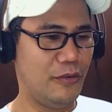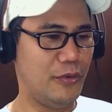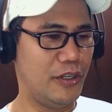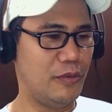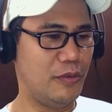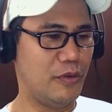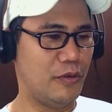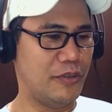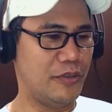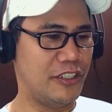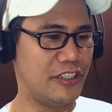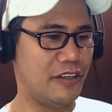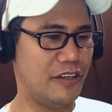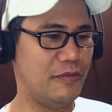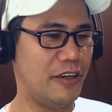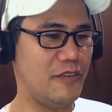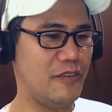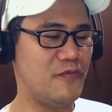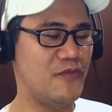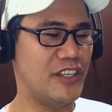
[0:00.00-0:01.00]
Wait a moment,
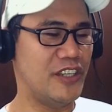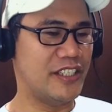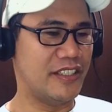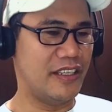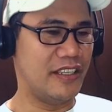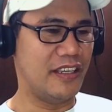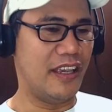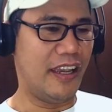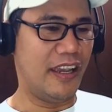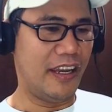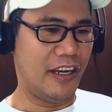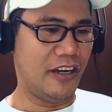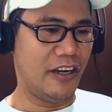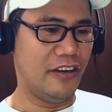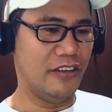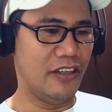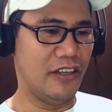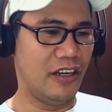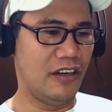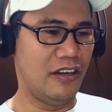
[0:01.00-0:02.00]
am I missing
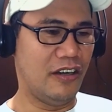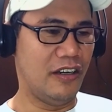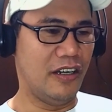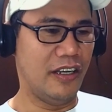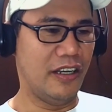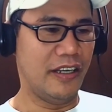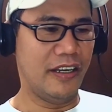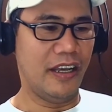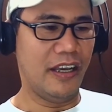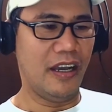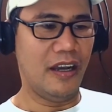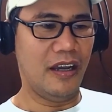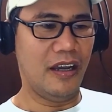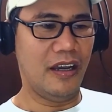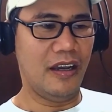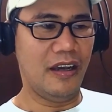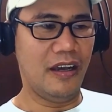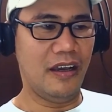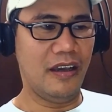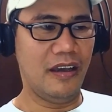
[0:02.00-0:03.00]
out on
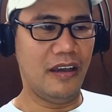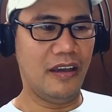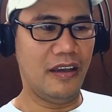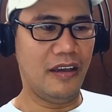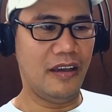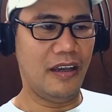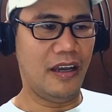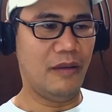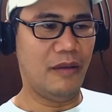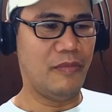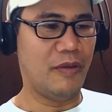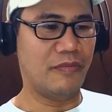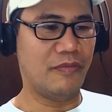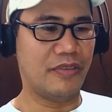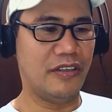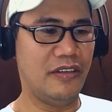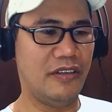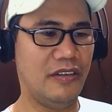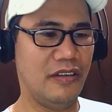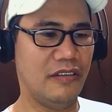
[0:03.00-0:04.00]
a
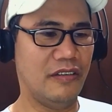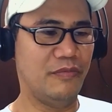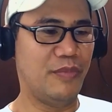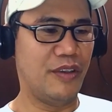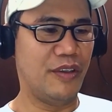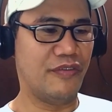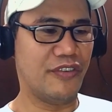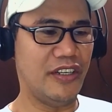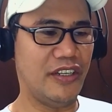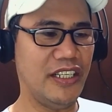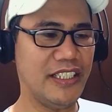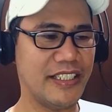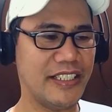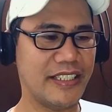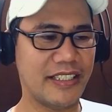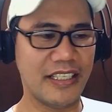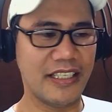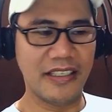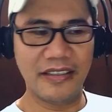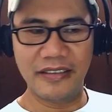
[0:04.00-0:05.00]
member of
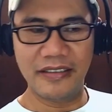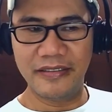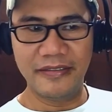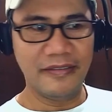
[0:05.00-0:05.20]
BE:FIRST?